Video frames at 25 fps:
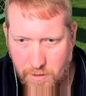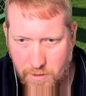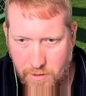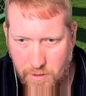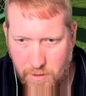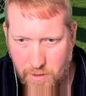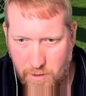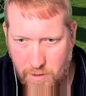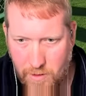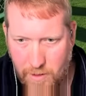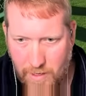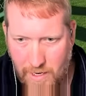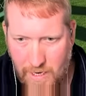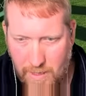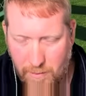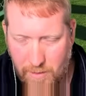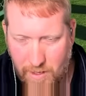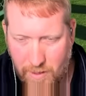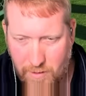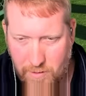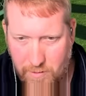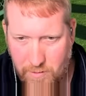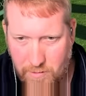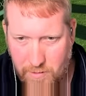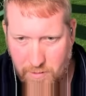Oh,
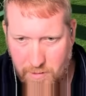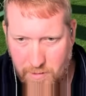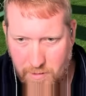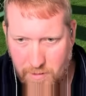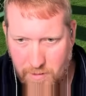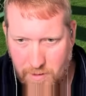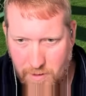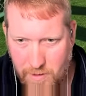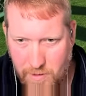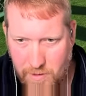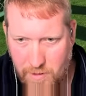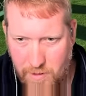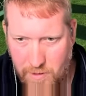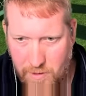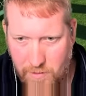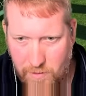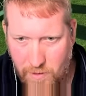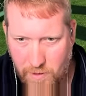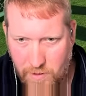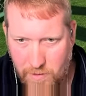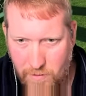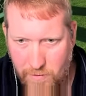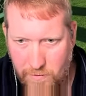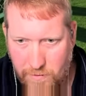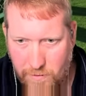this
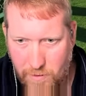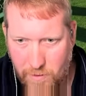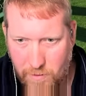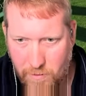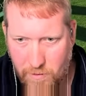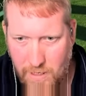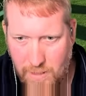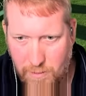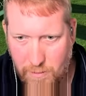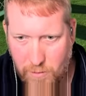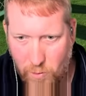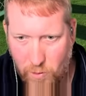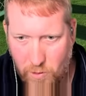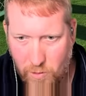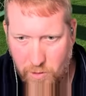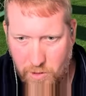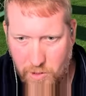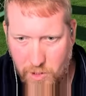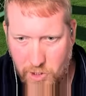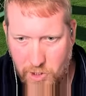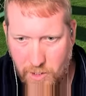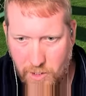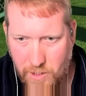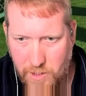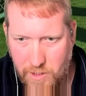doesn't feel right, but we'll
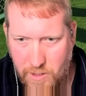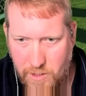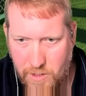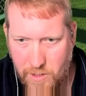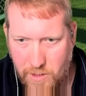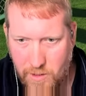adjust.